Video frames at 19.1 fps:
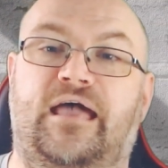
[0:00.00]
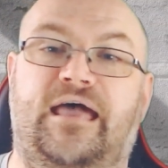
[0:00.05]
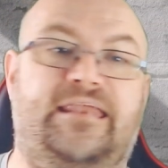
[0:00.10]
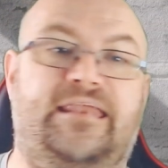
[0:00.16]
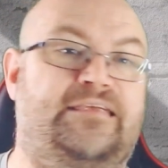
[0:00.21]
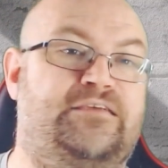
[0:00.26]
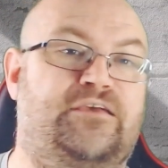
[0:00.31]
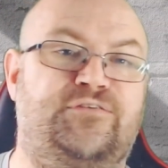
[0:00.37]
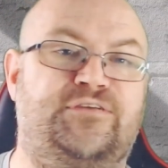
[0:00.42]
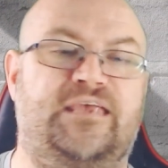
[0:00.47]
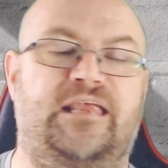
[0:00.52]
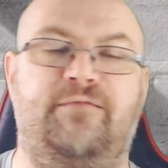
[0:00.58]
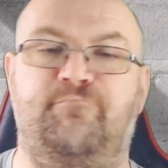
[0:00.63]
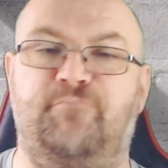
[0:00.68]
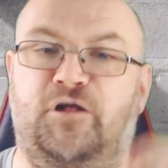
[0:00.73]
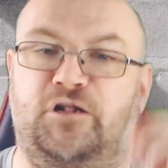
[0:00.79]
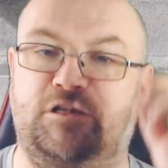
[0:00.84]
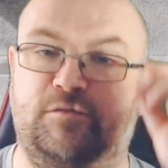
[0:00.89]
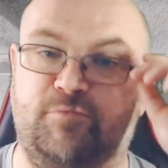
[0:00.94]
And as I've said
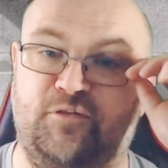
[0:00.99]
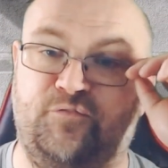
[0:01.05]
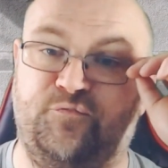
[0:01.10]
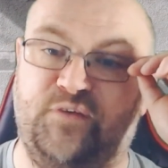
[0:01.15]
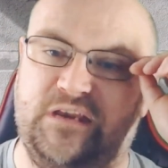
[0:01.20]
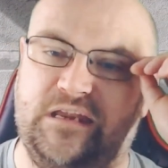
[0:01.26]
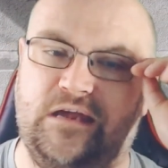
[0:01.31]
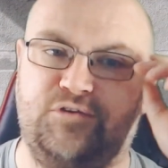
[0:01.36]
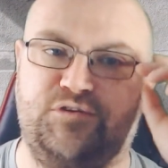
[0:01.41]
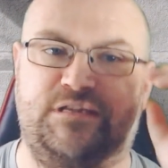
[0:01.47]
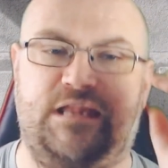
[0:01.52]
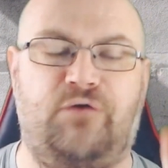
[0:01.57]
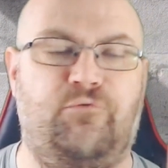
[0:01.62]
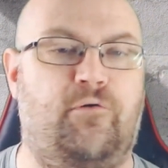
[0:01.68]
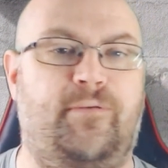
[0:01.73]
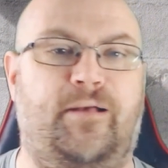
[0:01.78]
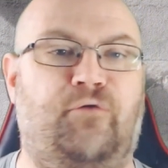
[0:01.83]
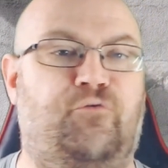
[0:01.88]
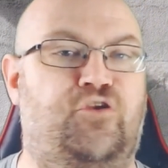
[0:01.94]
in multiple videos
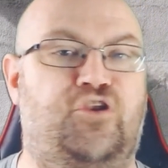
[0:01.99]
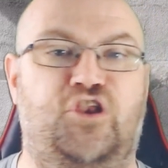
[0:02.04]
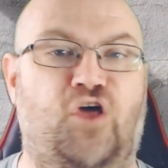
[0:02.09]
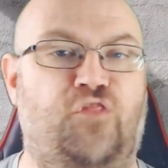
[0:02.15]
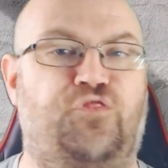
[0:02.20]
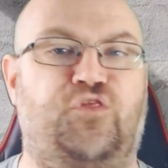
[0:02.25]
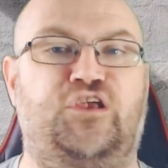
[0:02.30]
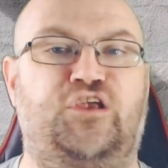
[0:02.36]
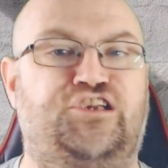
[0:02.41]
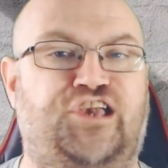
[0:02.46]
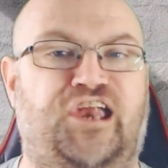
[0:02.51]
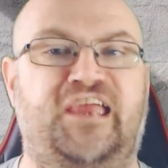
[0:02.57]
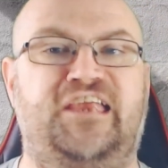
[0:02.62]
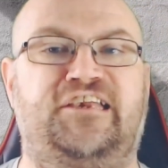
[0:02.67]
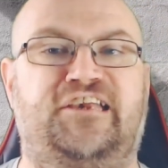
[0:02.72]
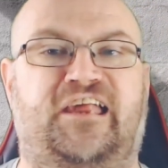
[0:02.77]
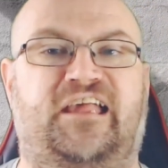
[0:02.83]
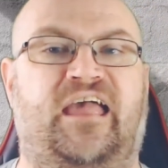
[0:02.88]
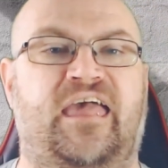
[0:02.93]
now about nothing
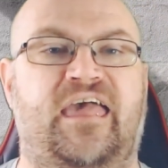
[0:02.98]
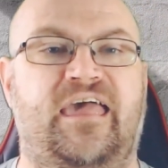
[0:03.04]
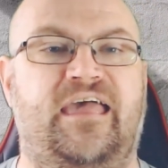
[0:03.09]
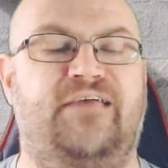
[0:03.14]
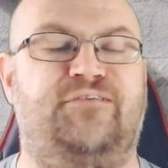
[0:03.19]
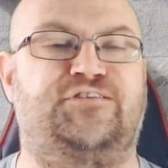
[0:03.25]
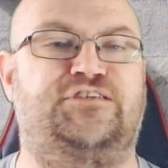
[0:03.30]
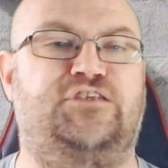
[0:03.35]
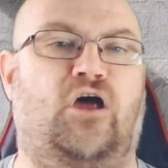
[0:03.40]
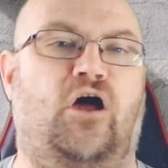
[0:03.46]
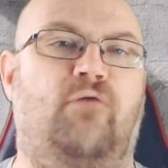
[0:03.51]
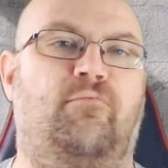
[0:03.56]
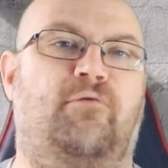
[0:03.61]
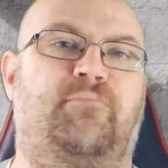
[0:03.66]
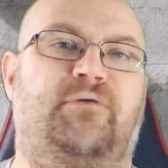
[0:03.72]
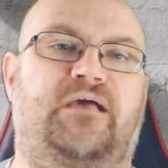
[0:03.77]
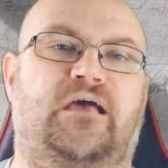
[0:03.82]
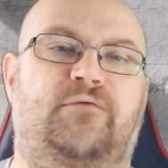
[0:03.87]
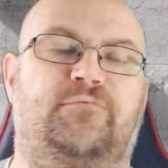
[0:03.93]
changing if
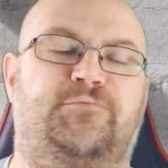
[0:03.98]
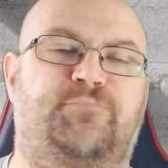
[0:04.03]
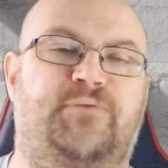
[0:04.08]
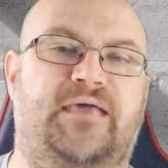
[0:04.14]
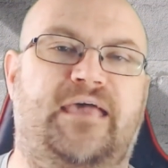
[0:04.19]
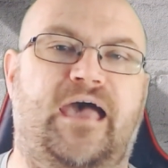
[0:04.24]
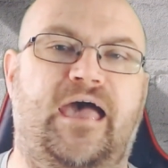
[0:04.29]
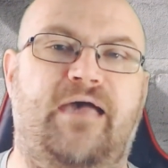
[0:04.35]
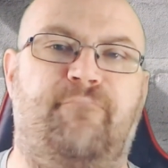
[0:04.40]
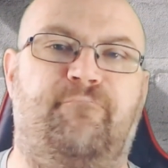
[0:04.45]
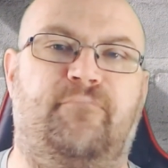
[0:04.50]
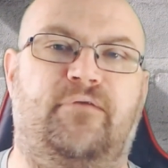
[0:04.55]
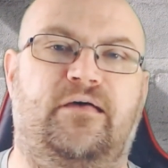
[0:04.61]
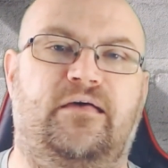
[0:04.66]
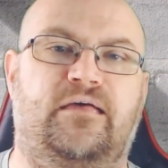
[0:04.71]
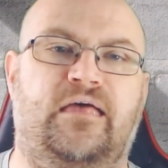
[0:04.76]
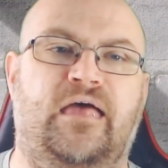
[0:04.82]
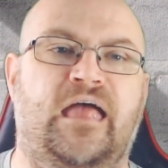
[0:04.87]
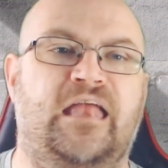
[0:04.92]
Starmer becomes
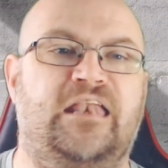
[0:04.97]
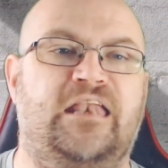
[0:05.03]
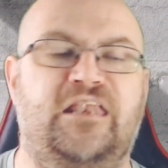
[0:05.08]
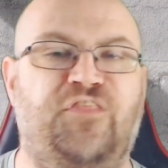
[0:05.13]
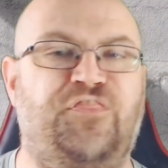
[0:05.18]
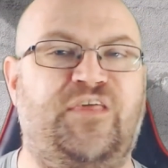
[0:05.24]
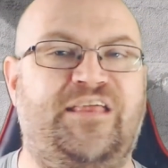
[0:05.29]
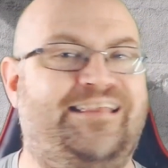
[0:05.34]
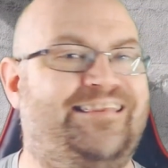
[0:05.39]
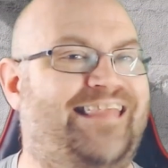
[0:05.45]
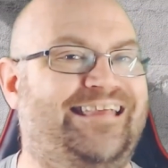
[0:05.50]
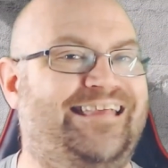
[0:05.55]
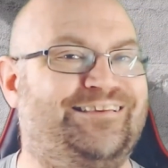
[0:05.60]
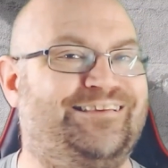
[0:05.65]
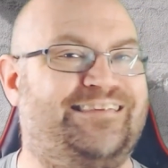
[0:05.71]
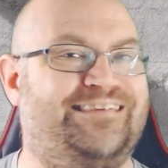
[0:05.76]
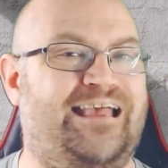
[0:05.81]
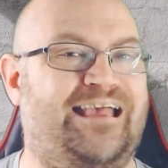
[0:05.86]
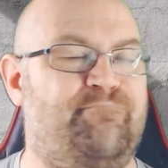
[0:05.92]
PM, nothing
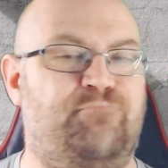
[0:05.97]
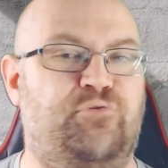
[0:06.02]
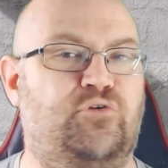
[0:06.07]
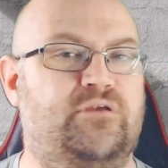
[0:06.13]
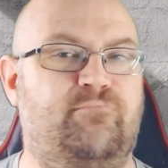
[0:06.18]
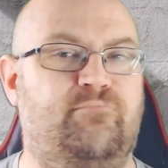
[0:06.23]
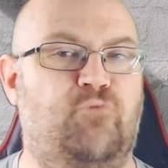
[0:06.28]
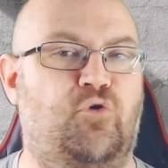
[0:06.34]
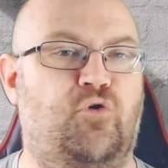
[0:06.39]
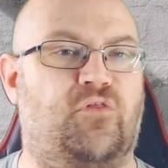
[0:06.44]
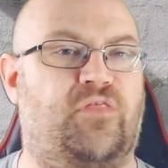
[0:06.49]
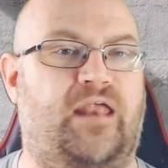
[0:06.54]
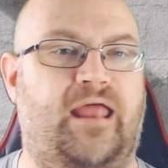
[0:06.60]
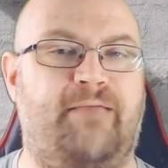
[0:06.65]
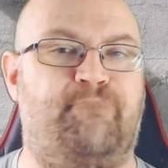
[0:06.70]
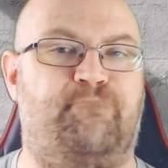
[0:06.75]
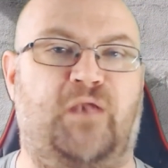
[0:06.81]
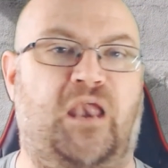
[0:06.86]
nails that point more than a